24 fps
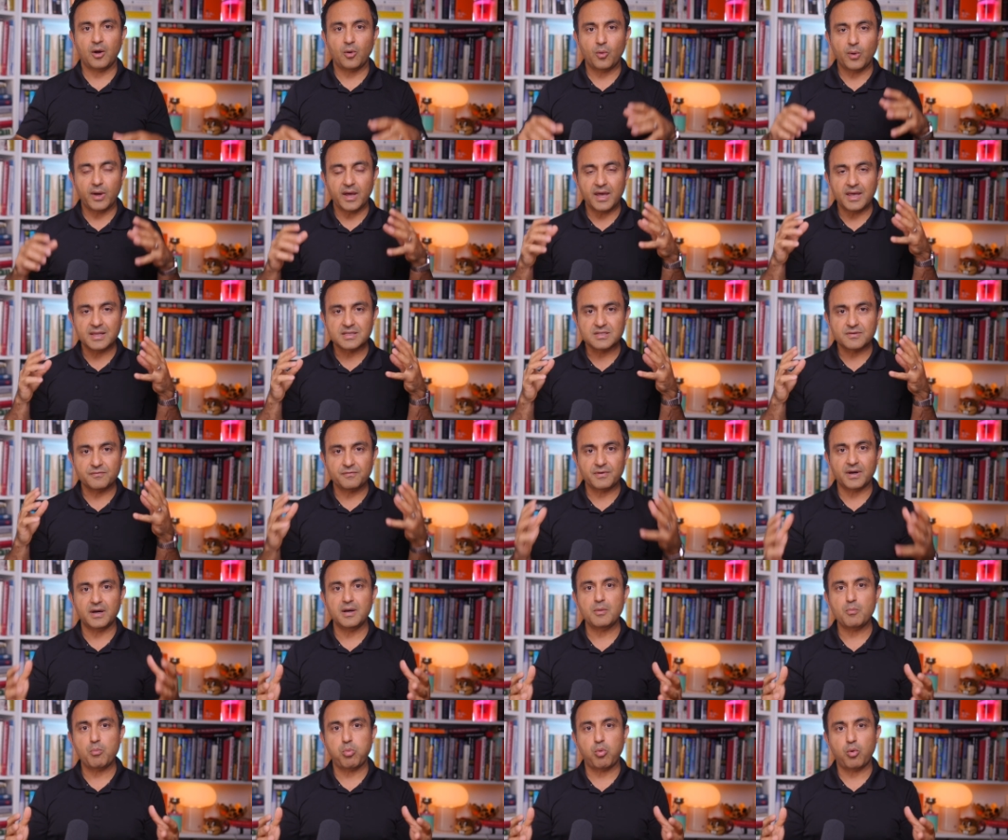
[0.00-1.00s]
Now, it's
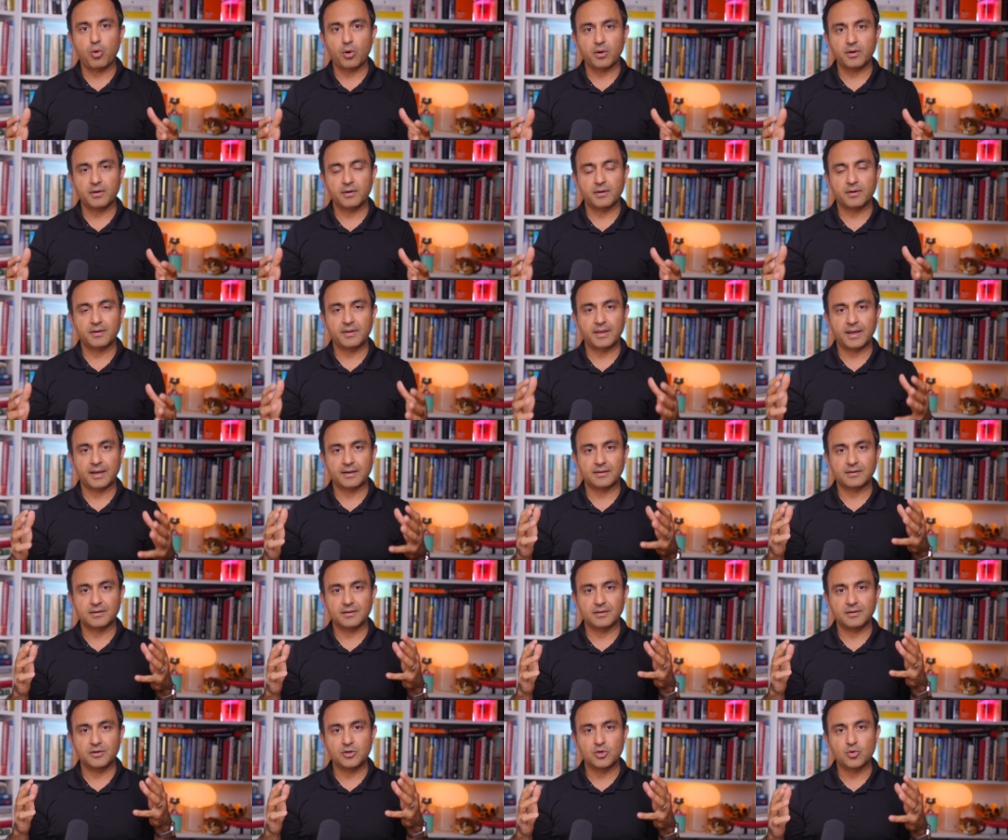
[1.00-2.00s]
very important
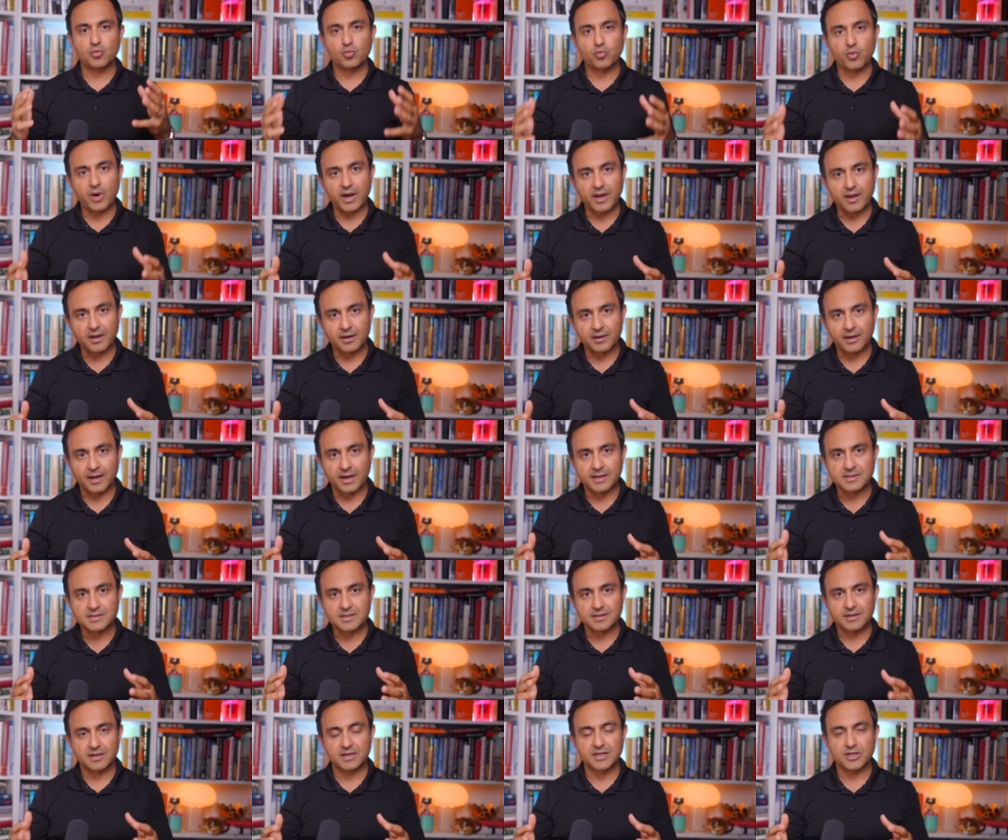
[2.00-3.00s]
that you
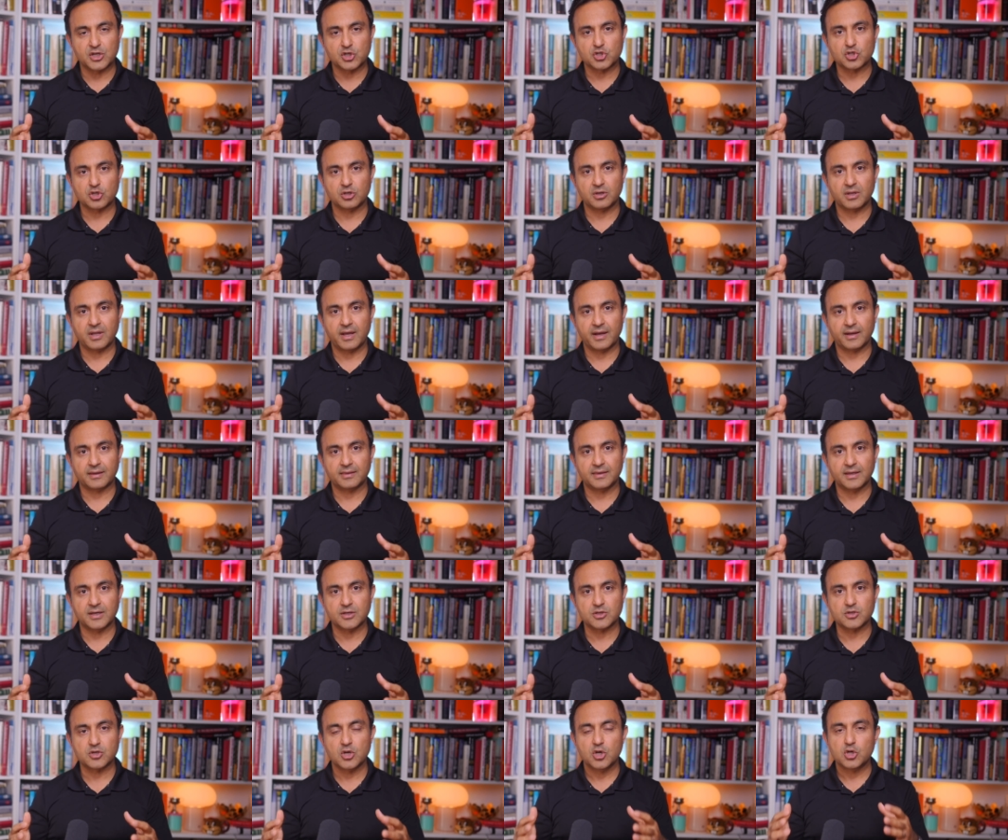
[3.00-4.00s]
recognize a condition like
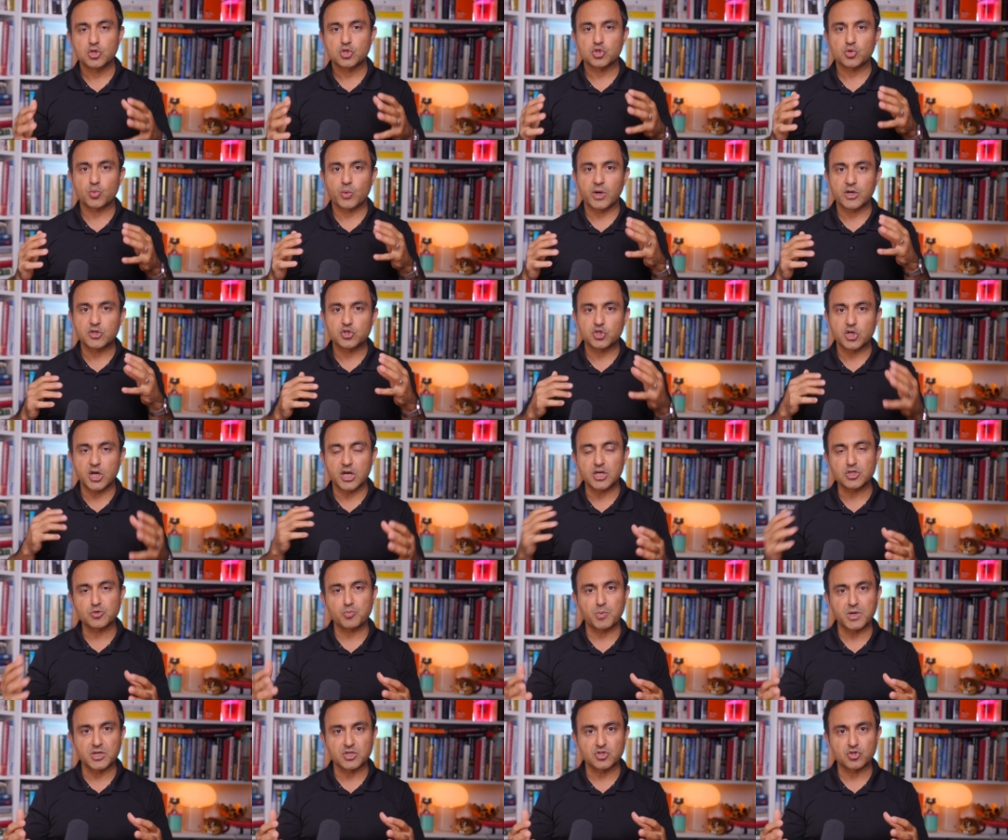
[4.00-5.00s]
this. So I
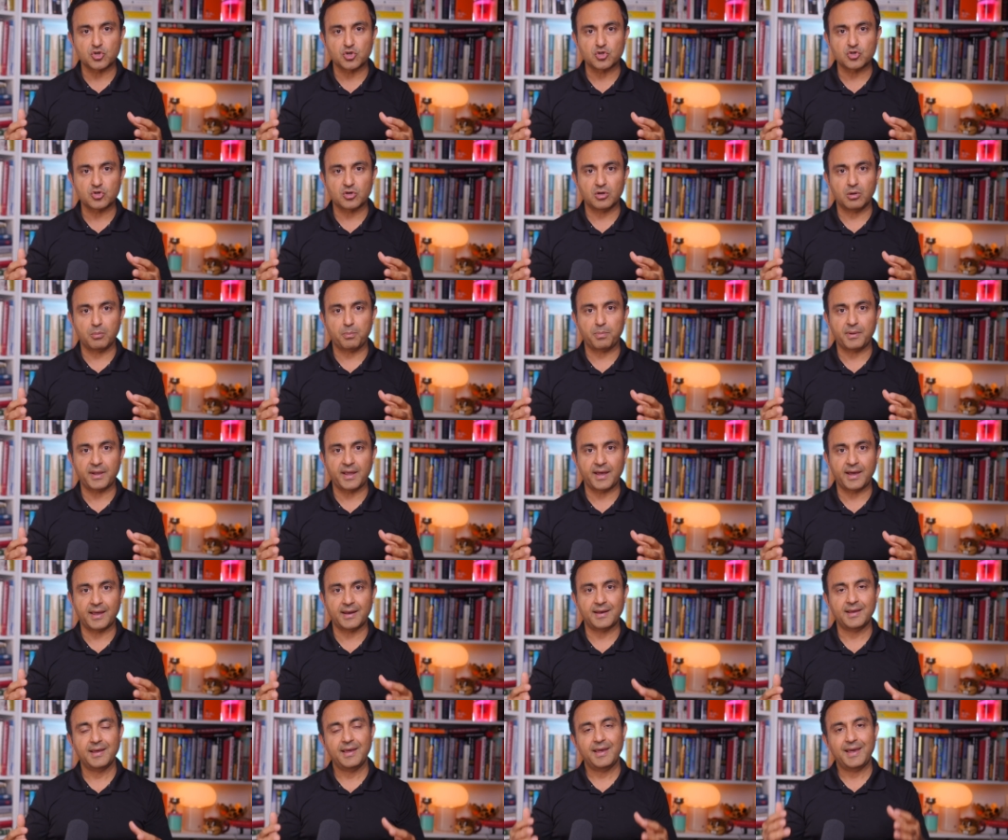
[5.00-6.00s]
changed my surgical
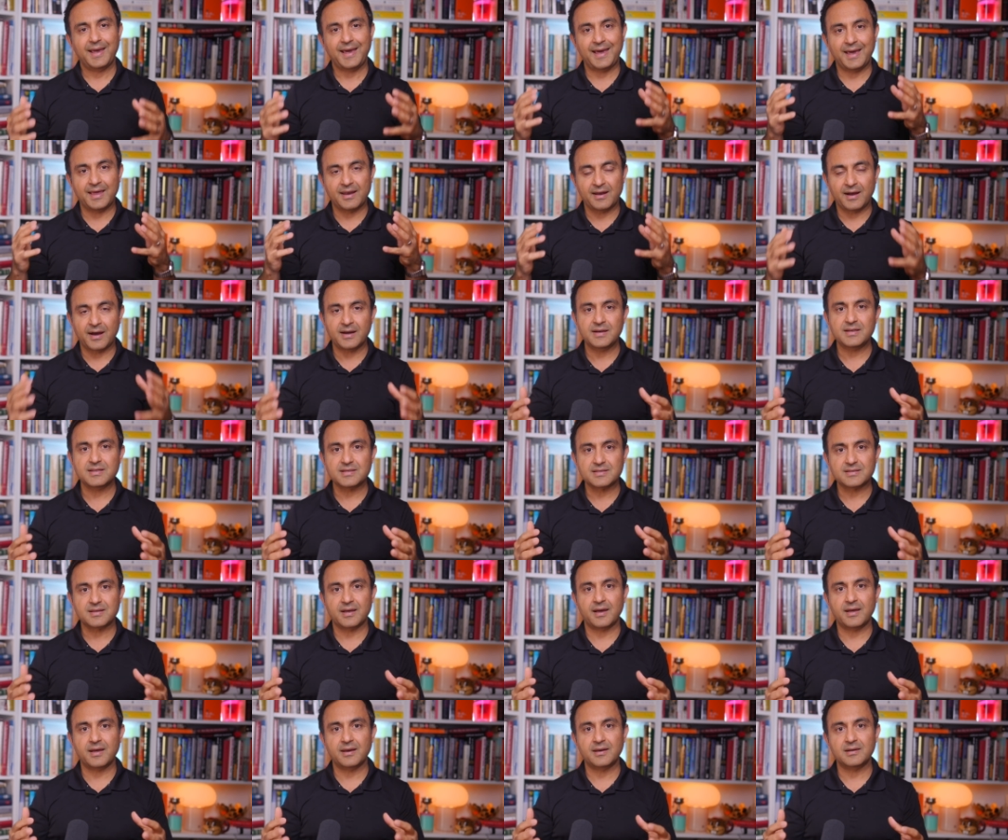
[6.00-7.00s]
plan and I
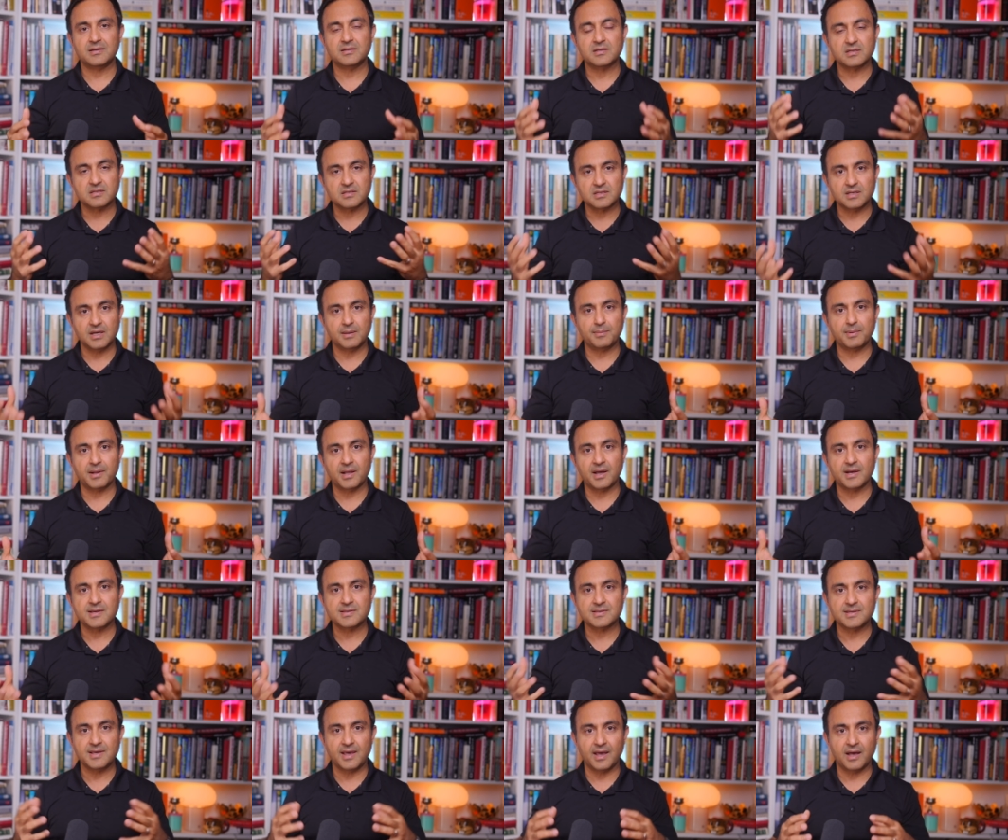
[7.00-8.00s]
decided to
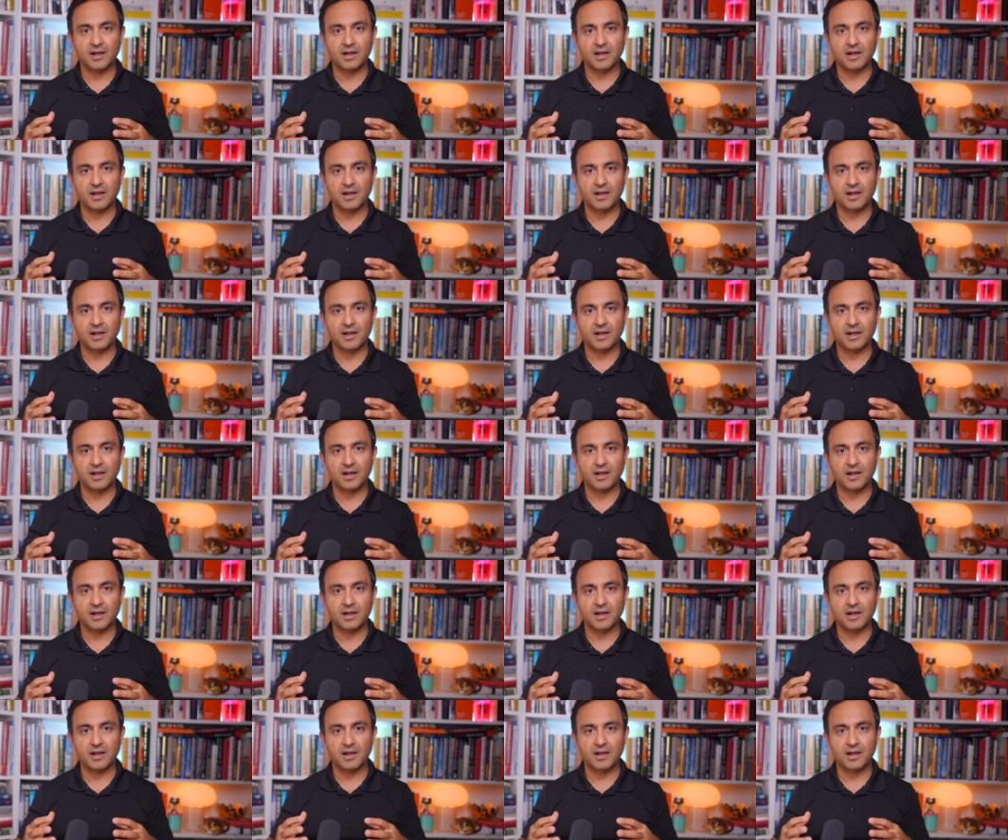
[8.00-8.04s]
stabilize